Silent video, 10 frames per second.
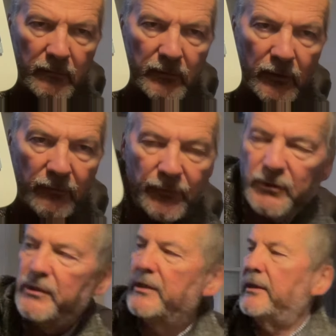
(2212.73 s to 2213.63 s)
Don't know if you can
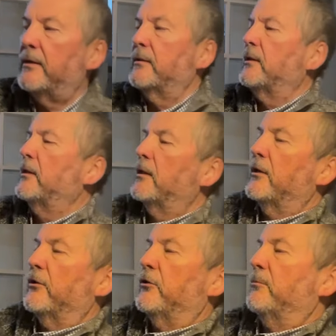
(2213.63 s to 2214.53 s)
see that.
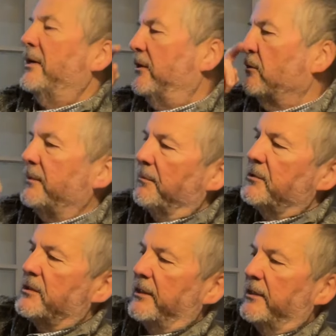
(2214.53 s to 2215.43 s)
You may not be able to
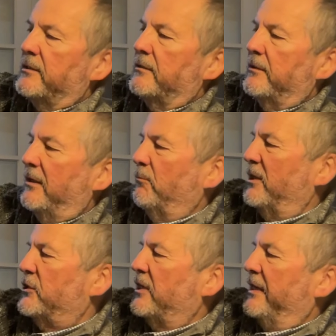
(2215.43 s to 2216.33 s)
see it. In
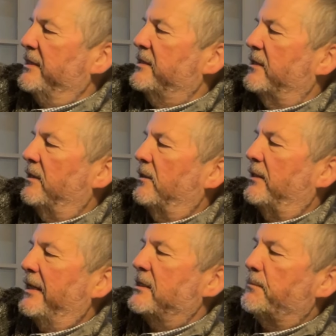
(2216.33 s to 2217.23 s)
which case,
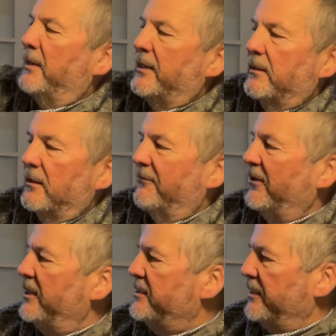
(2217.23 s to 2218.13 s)
let's make life
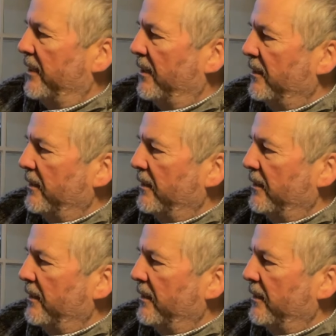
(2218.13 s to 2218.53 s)
easier.